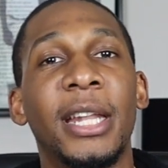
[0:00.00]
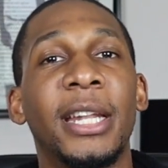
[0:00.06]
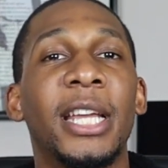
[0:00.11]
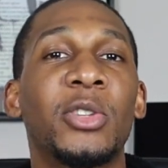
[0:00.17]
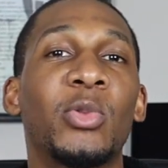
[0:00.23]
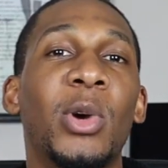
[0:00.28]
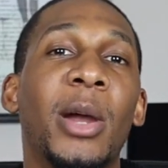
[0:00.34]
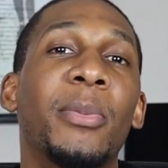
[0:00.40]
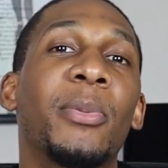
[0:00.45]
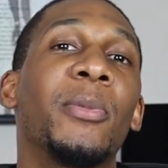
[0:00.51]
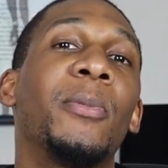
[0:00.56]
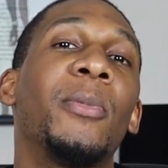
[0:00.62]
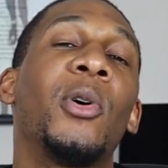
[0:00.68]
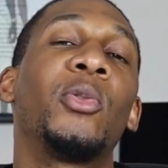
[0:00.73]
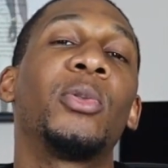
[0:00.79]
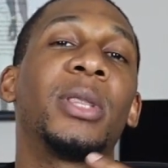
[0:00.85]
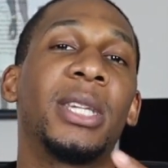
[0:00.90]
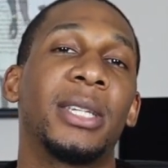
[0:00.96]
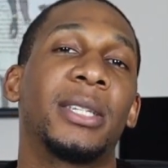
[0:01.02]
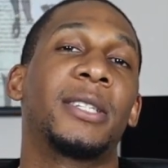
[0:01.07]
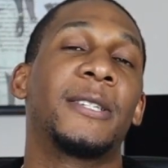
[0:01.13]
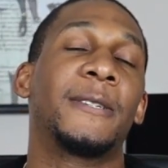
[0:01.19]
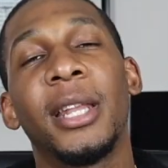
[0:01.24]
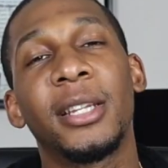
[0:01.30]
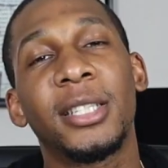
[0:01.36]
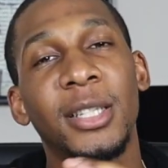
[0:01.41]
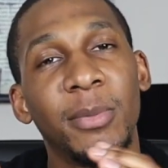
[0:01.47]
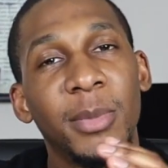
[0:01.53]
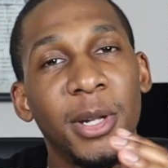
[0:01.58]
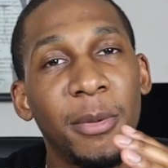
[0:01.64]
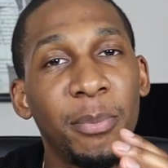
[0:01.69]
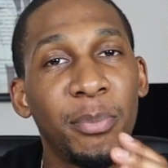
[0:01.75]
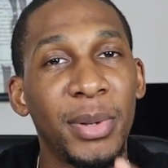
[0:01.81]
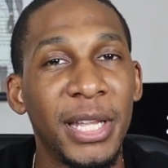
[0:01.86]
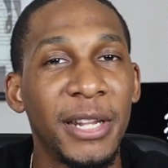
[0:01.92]
That's why I promote this. Now, some of
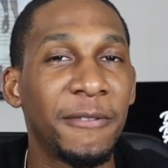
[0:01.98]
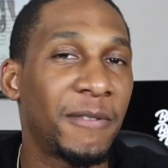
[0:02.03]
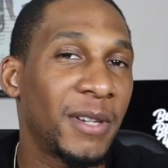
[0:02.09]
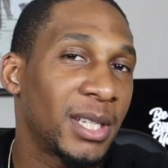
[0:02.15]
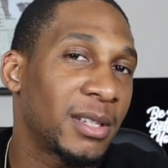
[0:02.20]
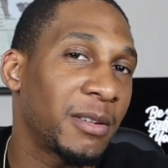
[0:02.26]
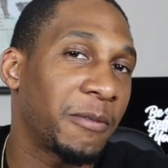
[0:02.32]
the benefits